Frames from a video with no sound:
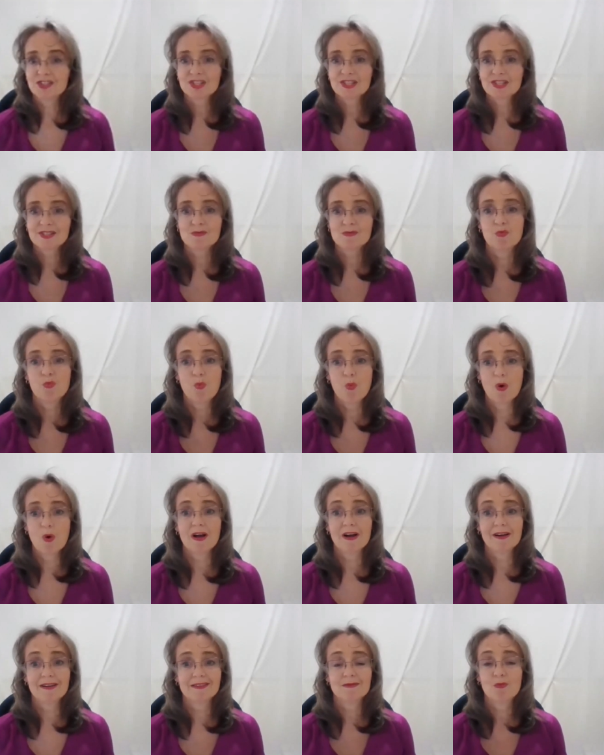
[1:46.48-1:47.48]
just what,
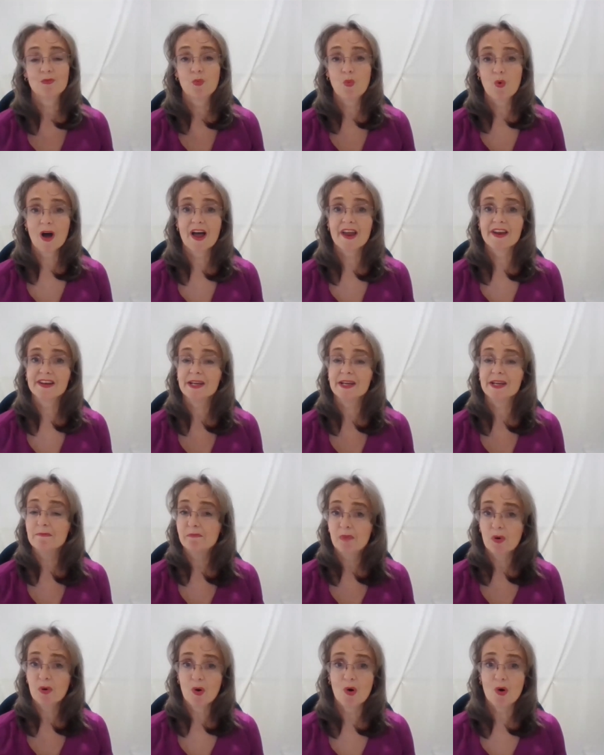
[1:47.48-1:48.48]
one
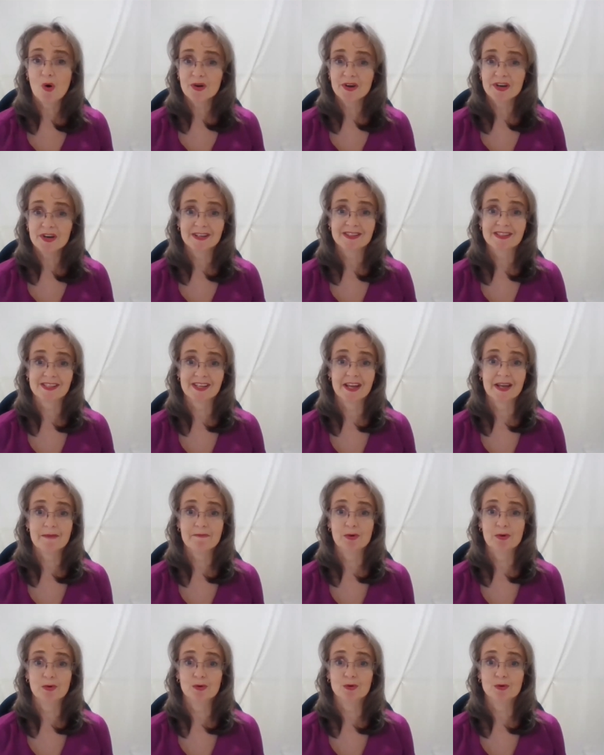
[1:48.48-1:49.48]
important
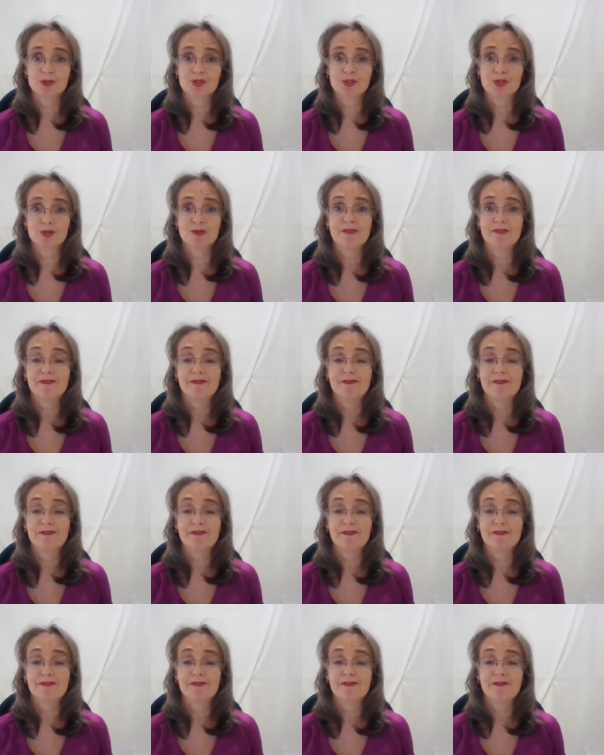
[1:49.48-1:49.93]
example to